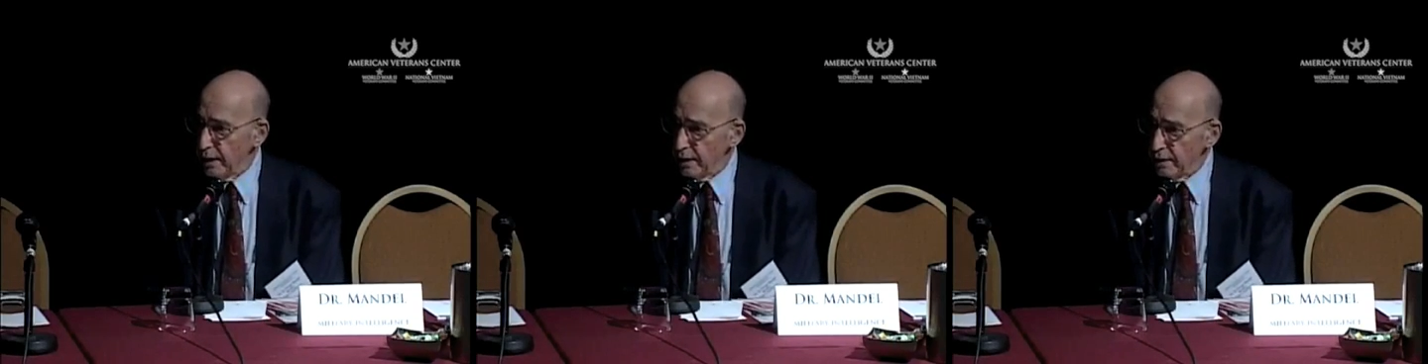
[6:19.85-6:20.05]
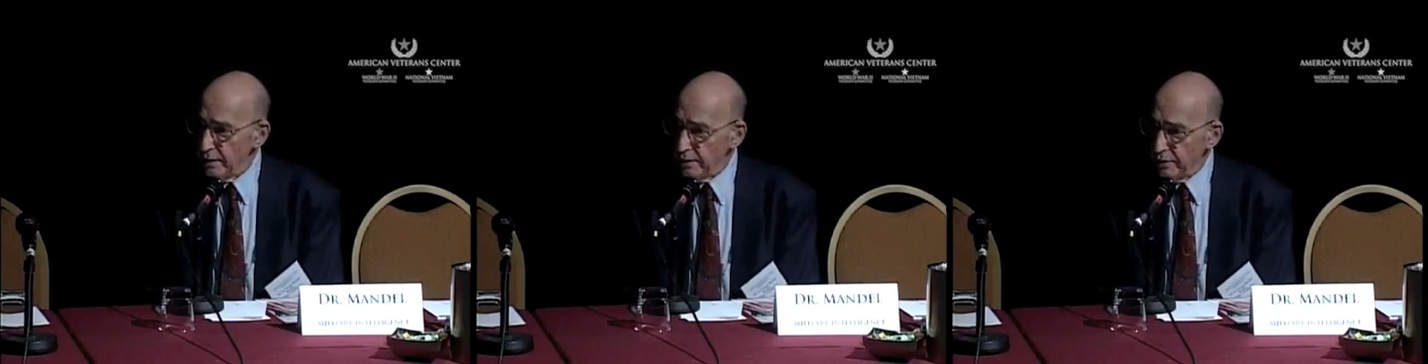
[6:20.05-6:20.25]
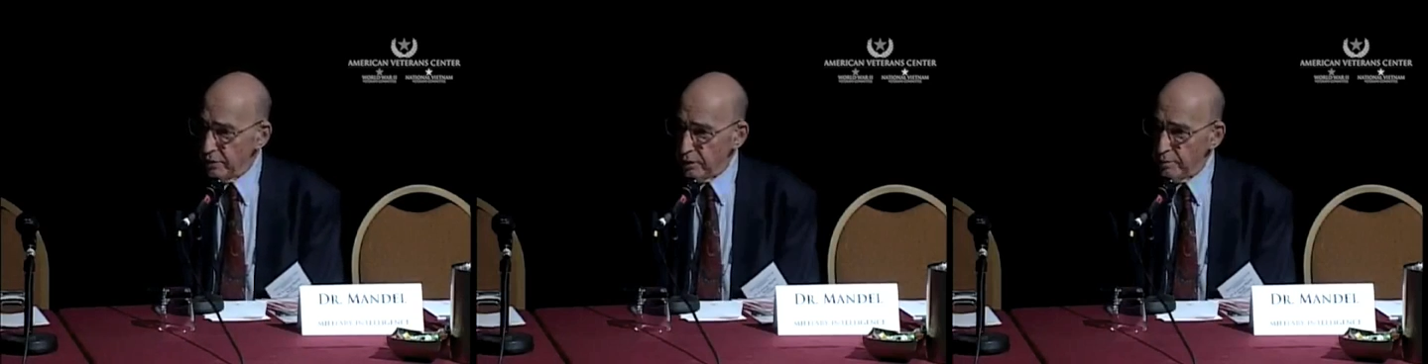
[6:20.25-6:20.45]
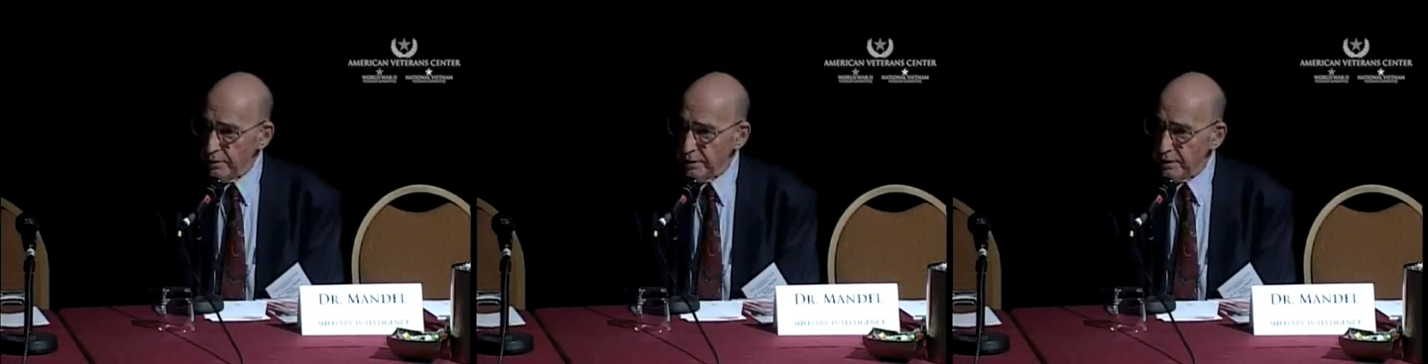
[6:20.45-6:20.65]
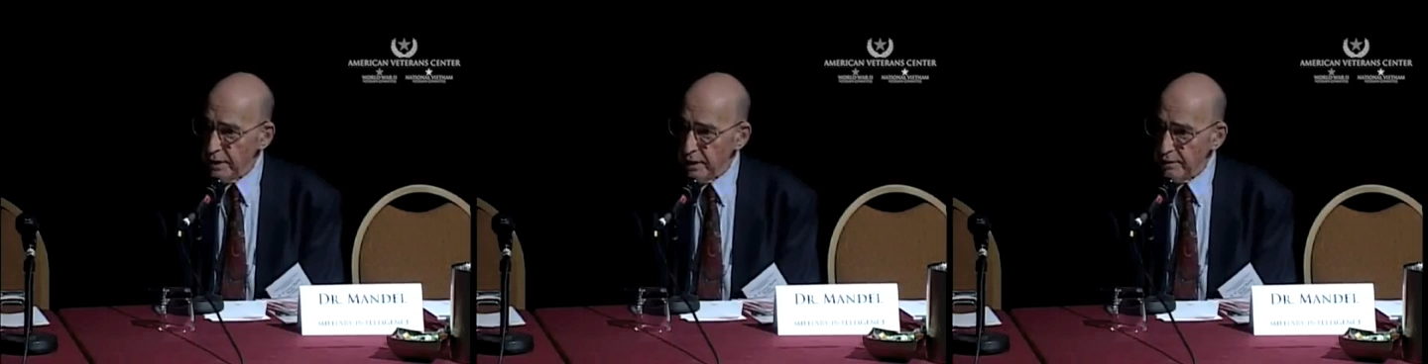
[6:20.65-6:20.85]
the
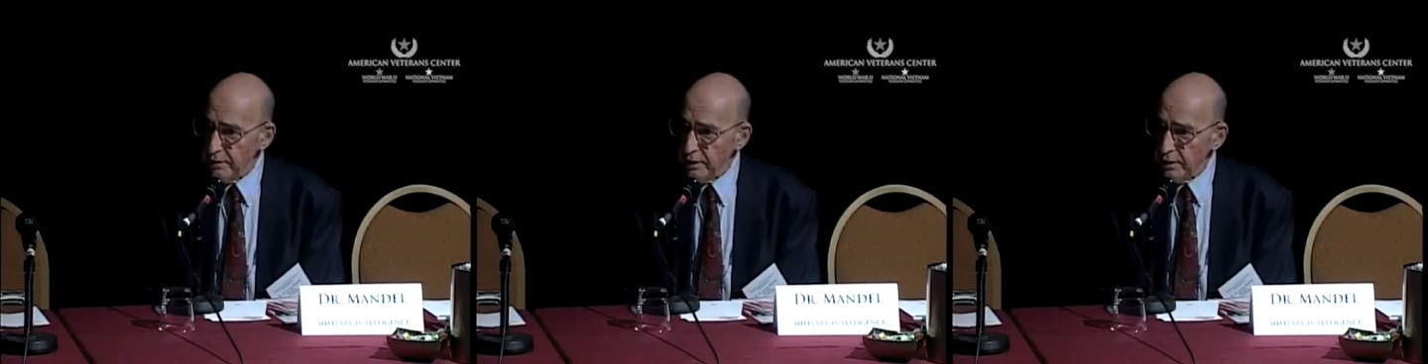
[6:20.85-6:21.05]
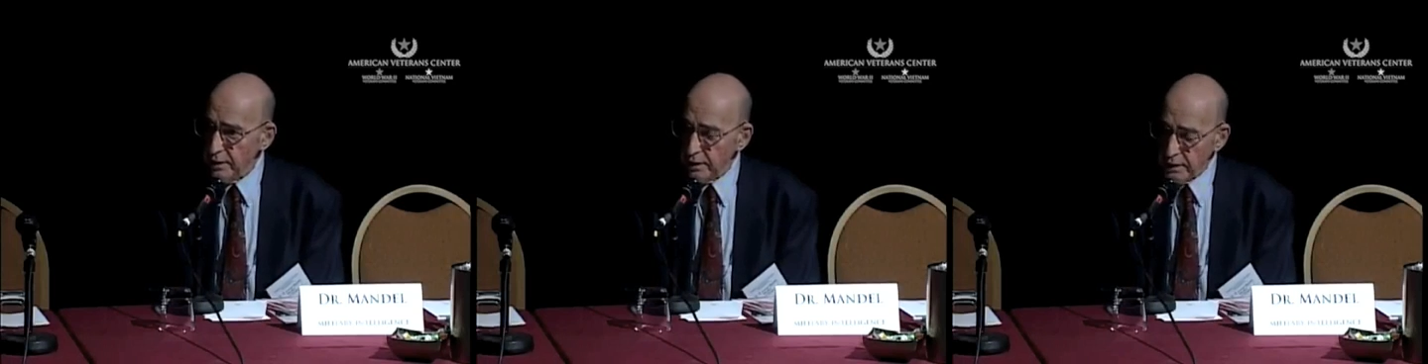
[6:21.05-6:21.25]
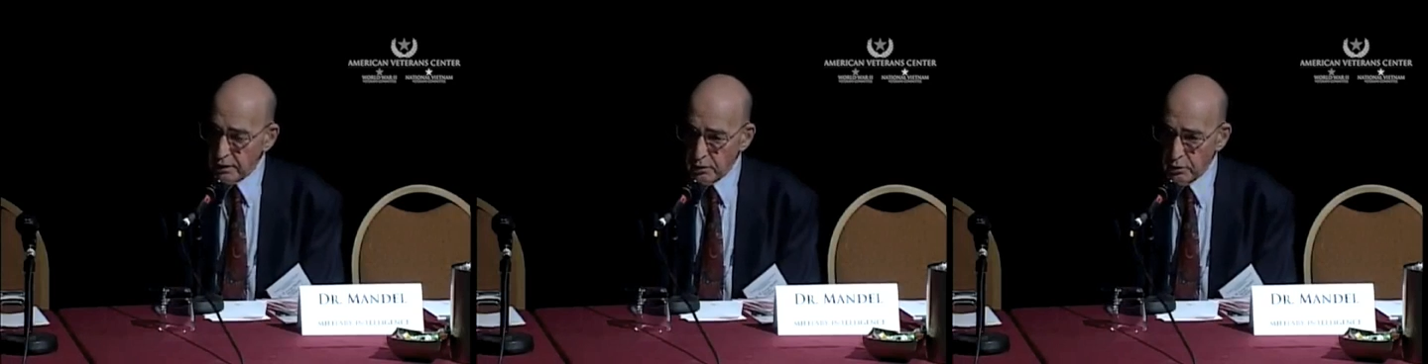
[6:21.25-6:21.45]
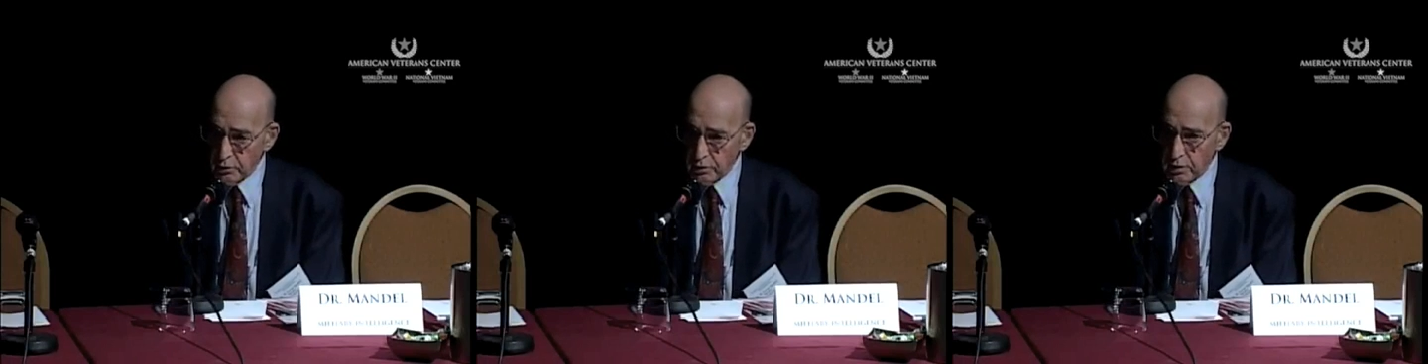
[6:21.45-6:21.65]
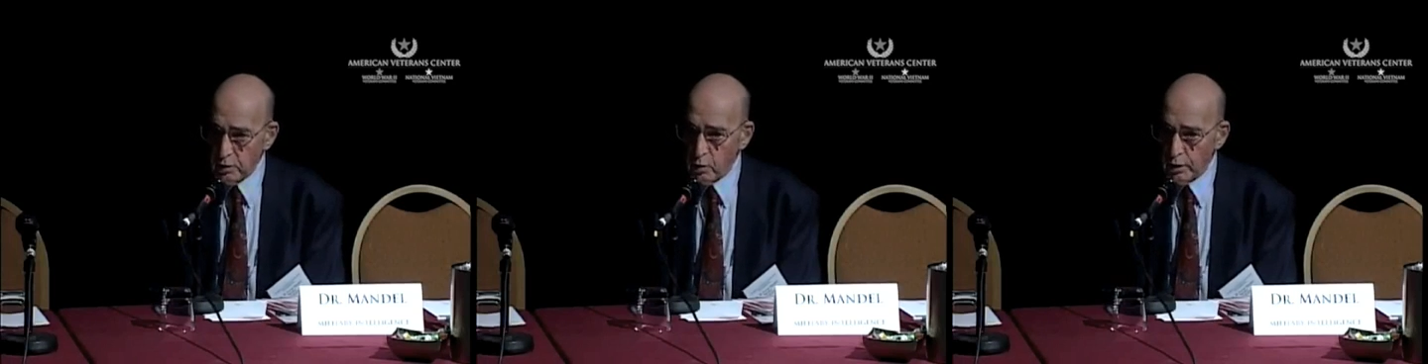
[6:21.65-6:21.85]
Germans had
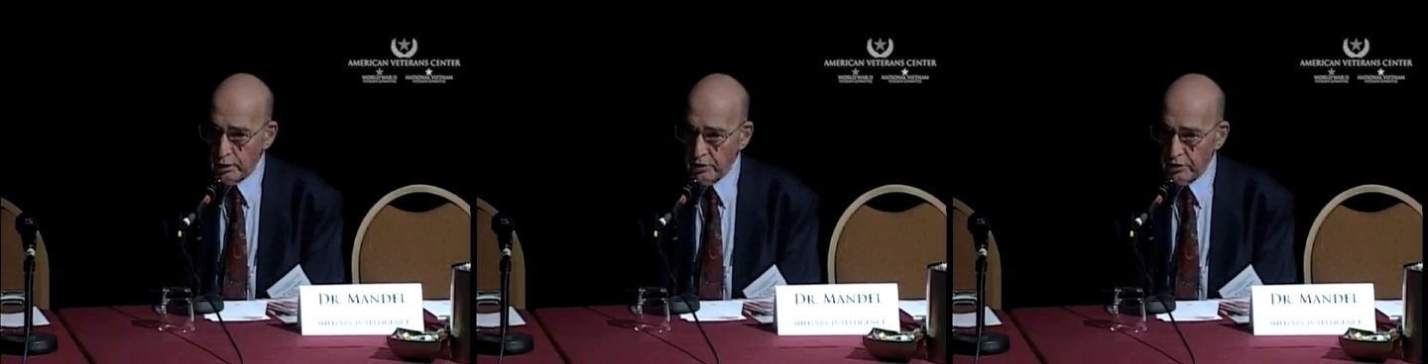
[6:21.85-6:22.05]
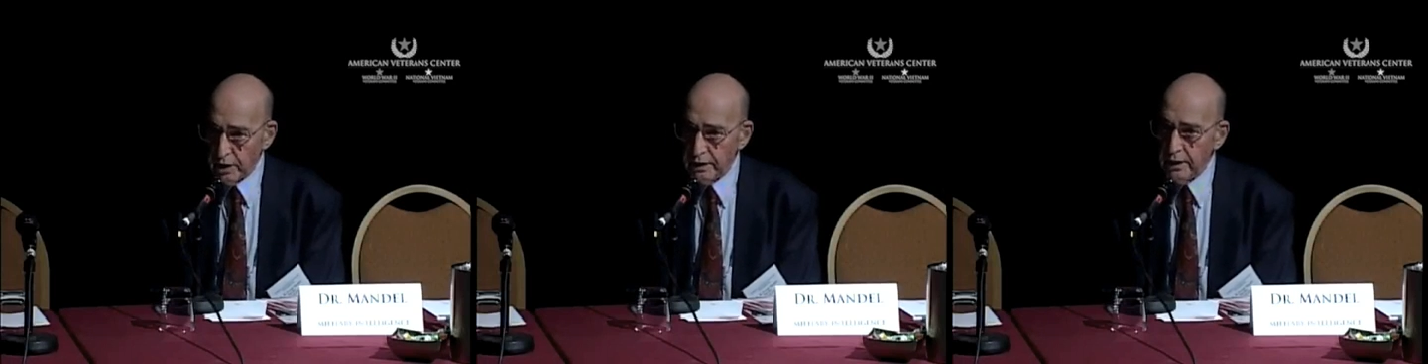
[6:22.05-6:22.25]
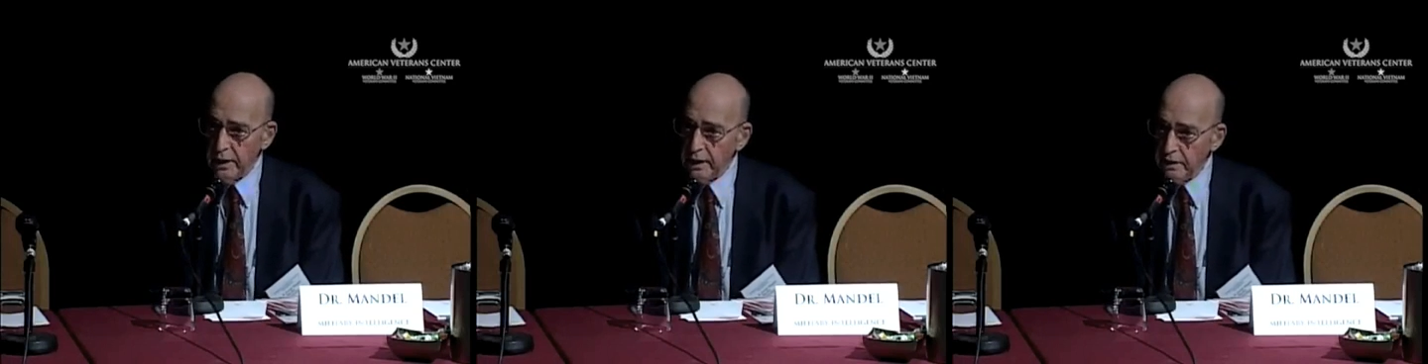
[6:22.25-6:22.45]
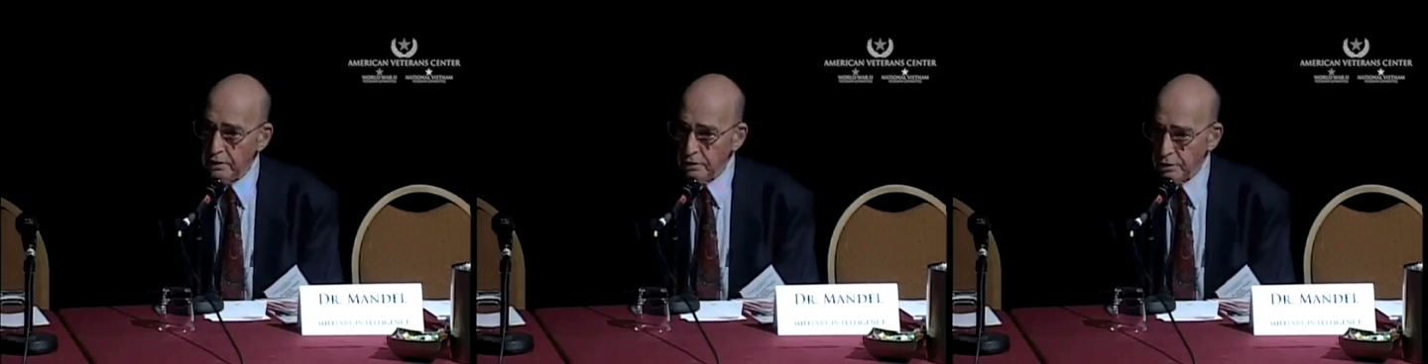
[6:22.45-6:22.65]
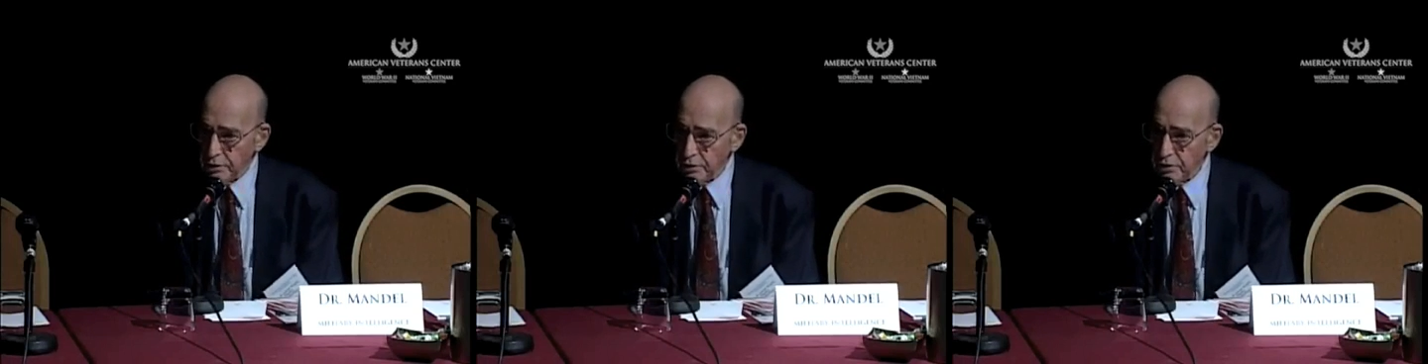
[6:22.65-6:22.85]
used jet
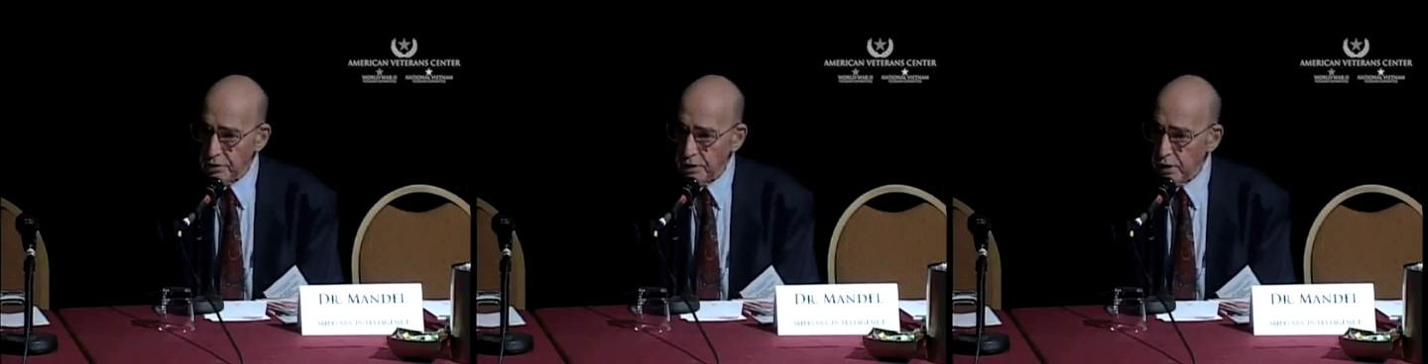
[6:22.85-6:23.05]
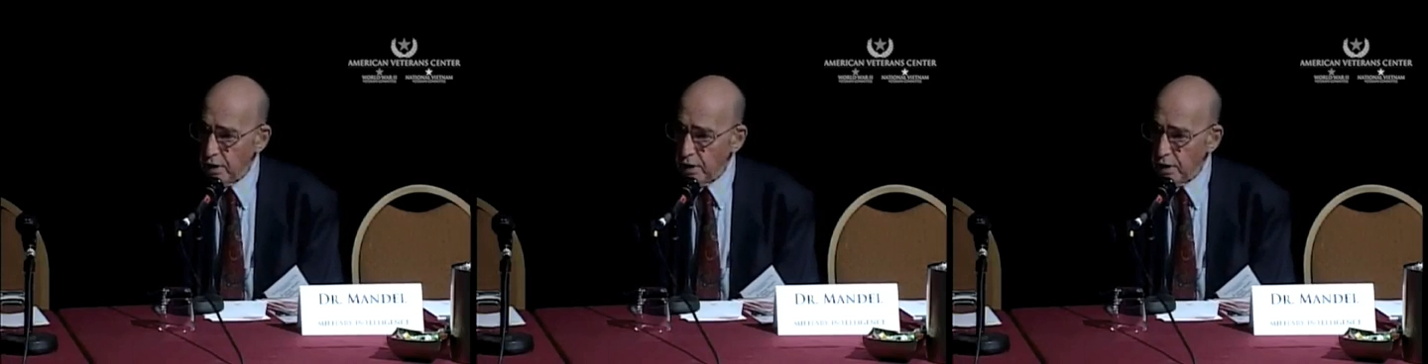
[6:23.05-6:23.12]
engines